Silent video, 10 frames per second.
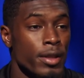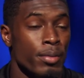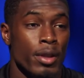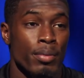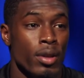It's
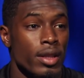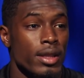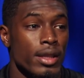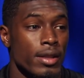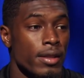been a
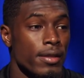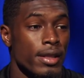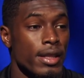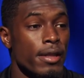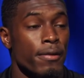process to
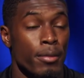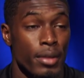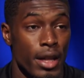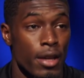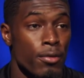see it from
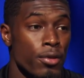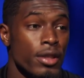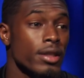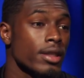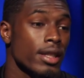day
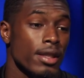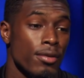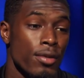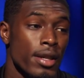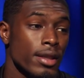one and to
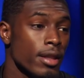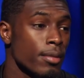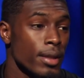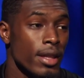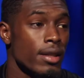where it's
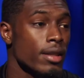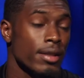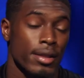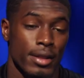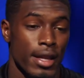coming out.
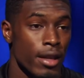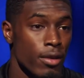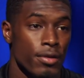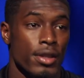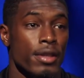It's taking
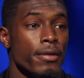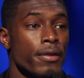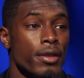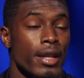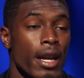over Turner
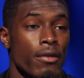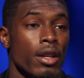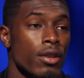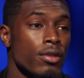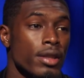Field and having
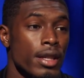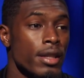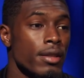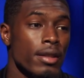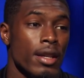our own
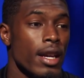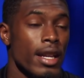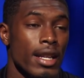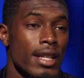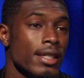stadium.
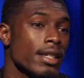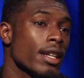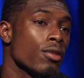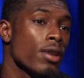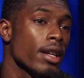That's
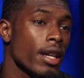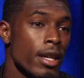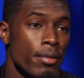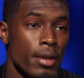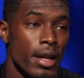exactly why I
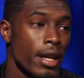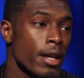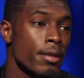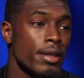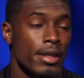came here. I
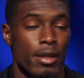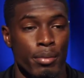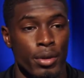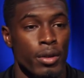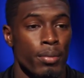came here to
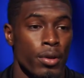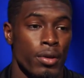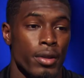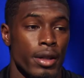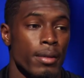help build a
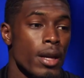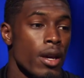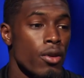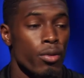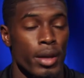program.
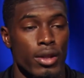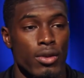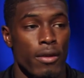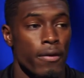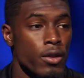We made it
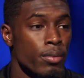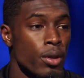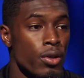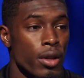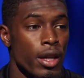to our first
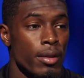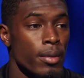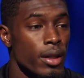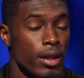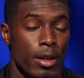bowl game
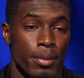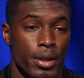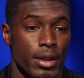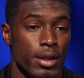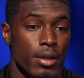a couple
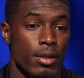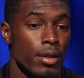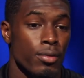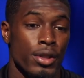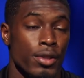years ago,
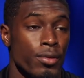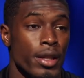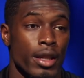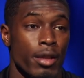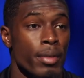and we're just
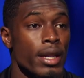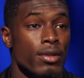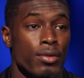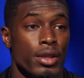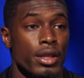ready to get back
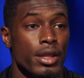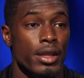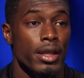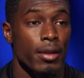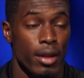to one this
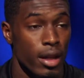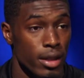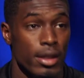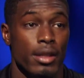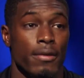year and
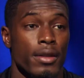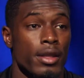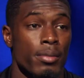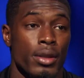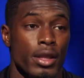contend for the
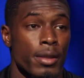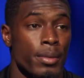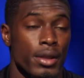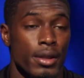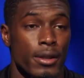Sun Belt
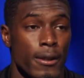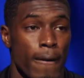Championship.